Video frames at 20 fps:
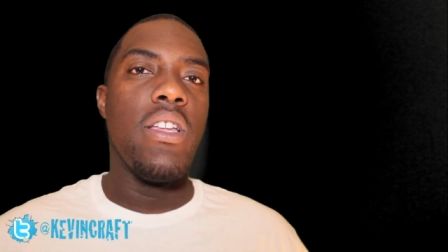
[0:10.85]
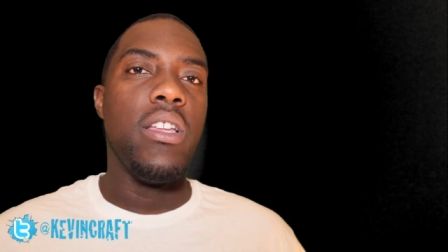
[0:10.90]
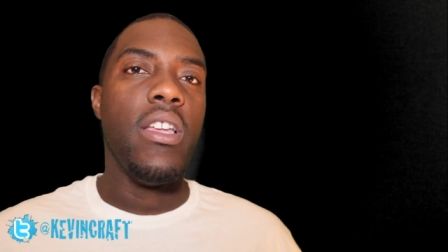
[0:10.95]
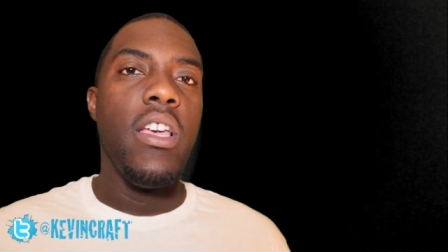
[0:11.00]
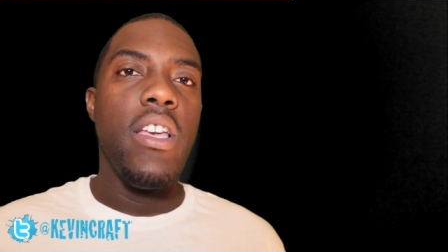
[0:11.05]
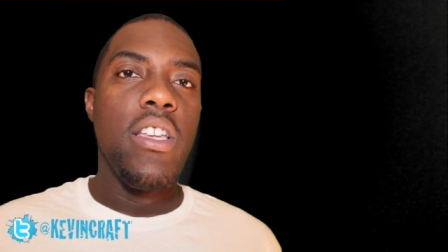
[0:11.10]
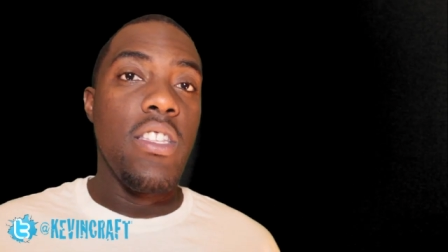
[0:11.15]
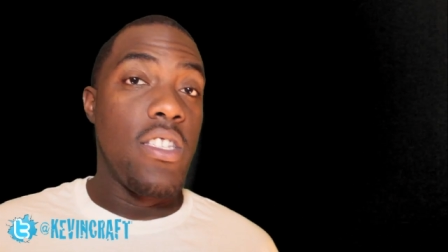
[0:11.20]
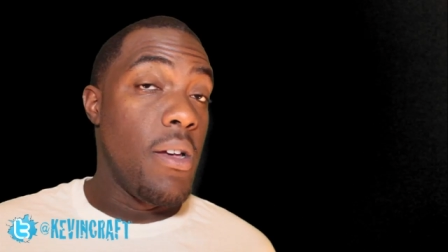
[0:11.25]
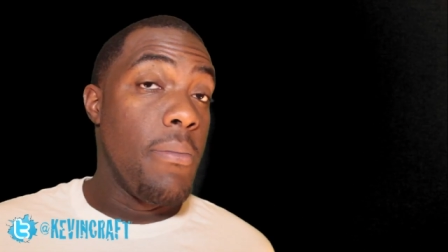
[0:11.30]
And
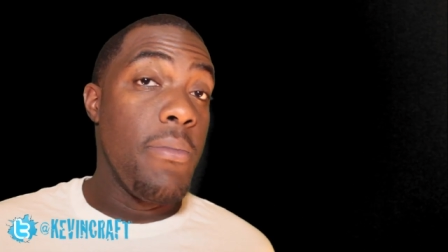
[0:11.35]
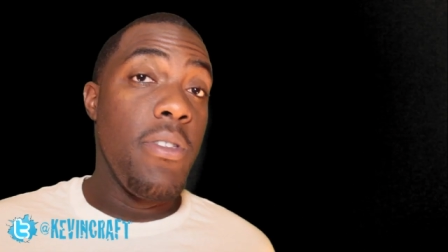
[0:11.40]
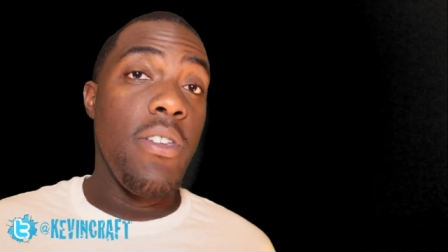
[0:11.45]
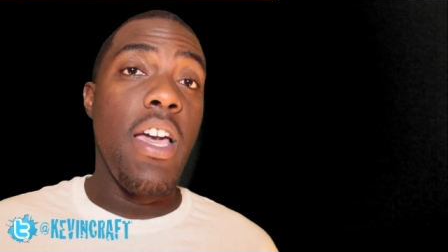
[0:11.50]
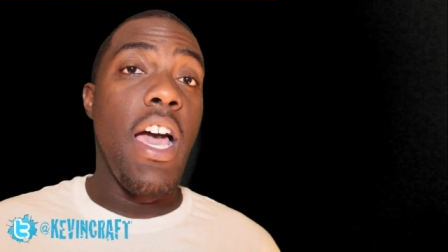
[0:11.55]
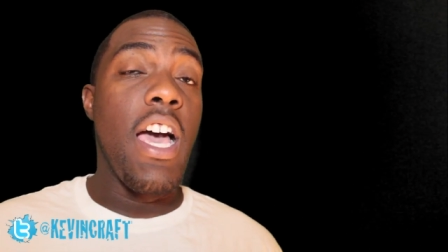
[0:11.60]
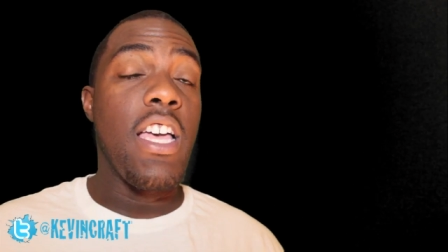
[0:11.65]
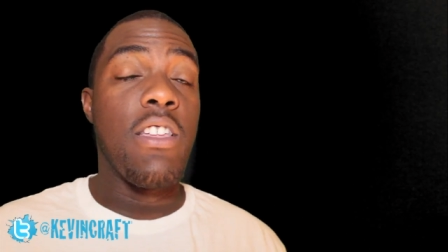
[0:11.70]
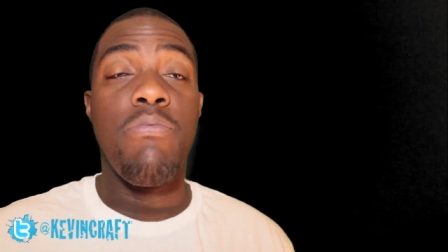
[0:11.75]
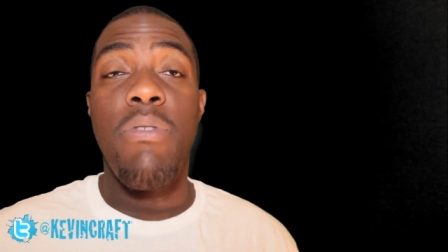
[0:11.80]
some of
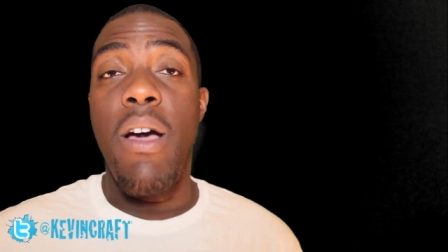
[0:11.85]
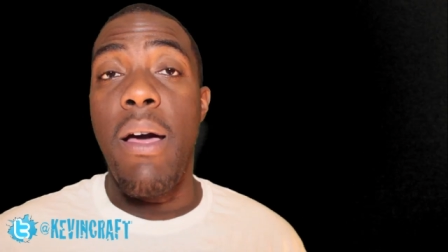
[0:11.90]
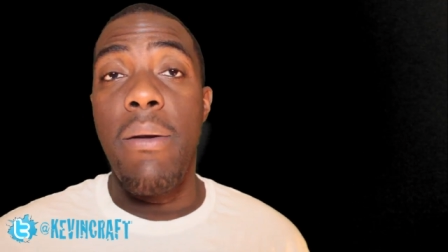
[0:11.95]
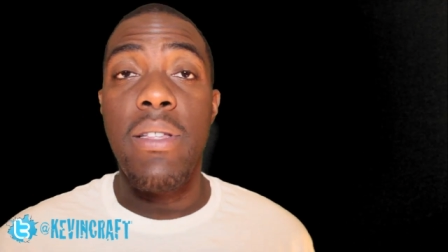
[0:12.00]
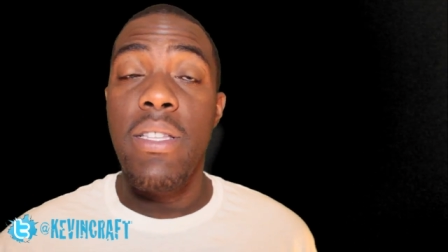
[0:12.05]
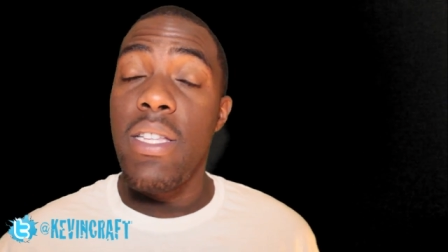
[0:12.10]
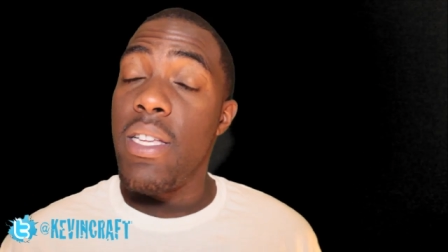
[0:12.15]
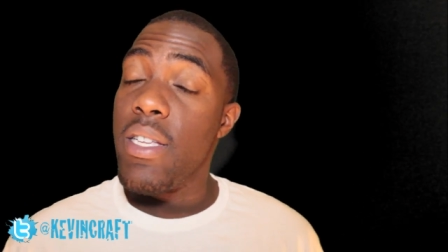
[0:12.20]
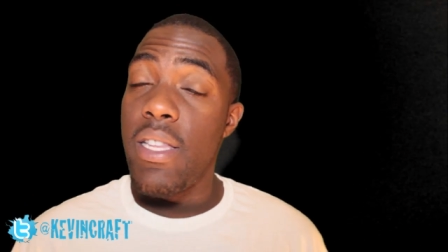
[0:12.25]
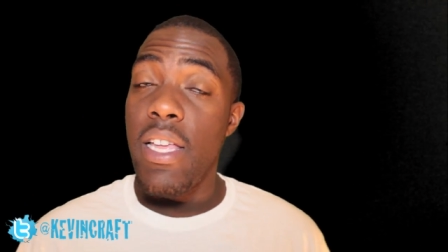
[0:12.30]
you guys
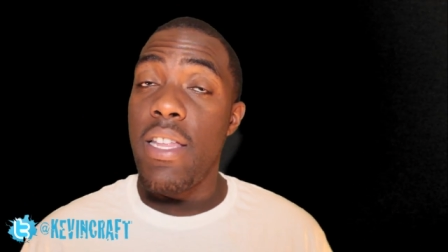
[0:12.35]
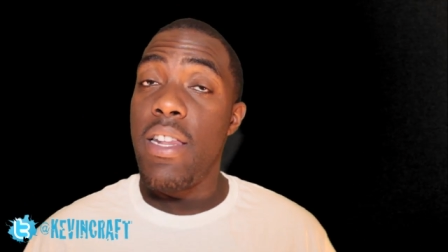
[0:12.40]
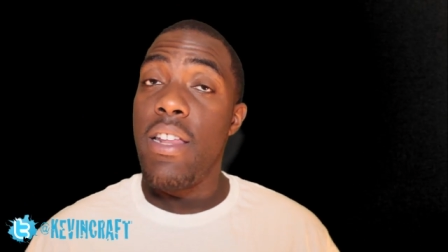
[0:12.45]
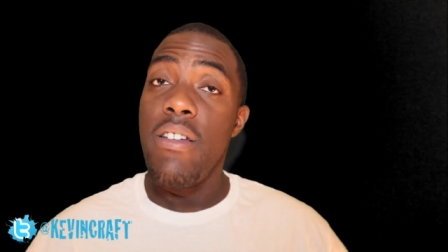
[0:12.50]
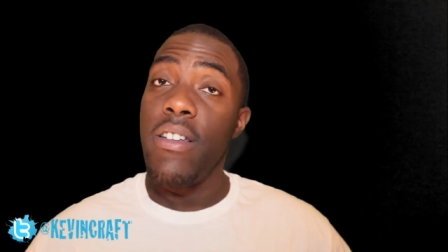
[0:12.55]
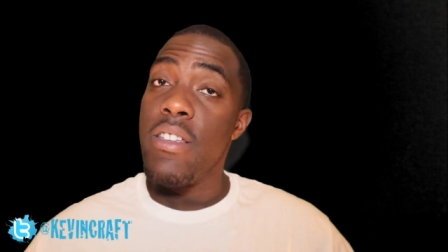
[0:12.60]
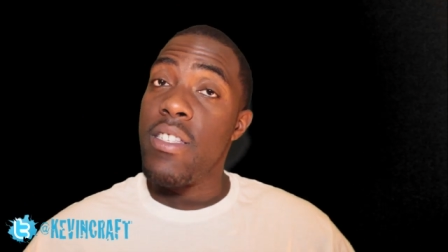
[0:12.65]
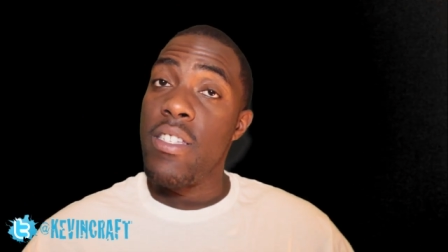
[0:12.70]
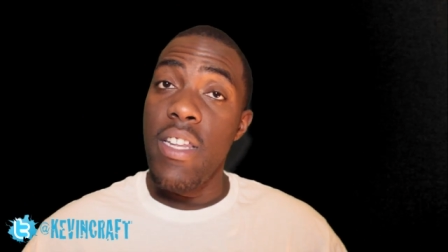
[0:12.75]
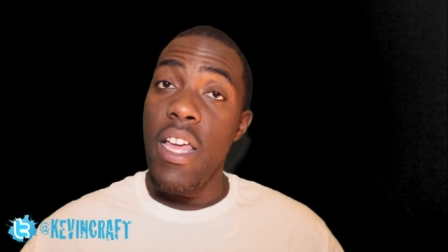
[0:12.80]
probably think that
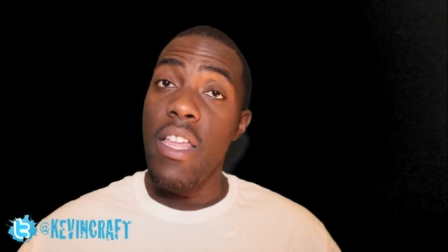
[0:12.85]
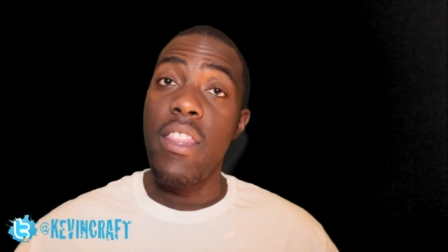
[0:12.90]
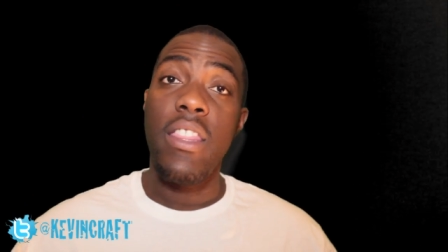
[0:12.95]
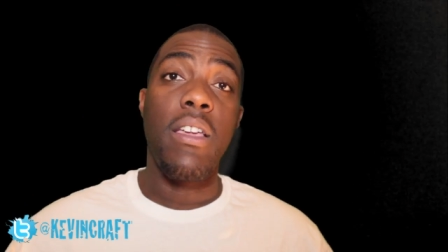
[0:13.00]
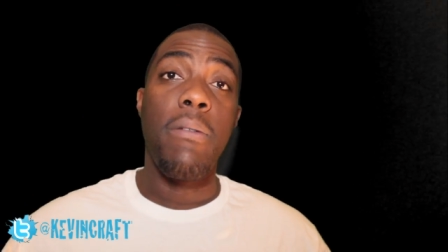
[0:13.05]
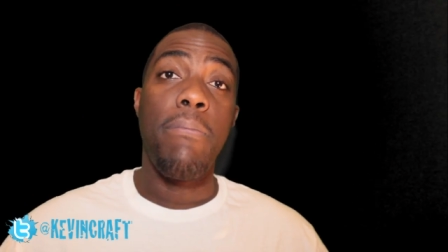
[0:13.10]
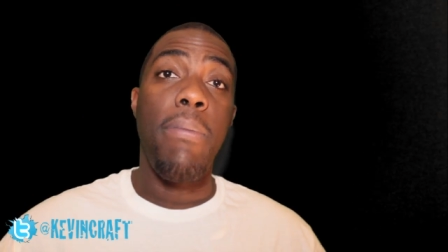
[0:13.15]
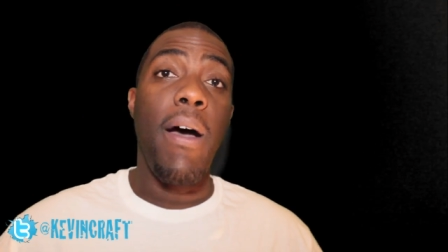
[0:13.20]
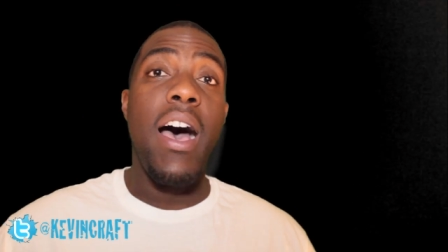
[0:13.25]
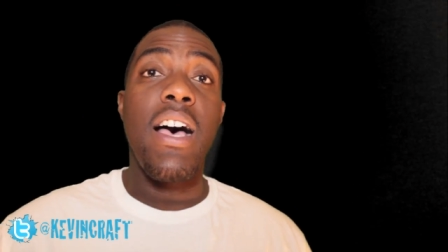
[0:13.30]
there is nothing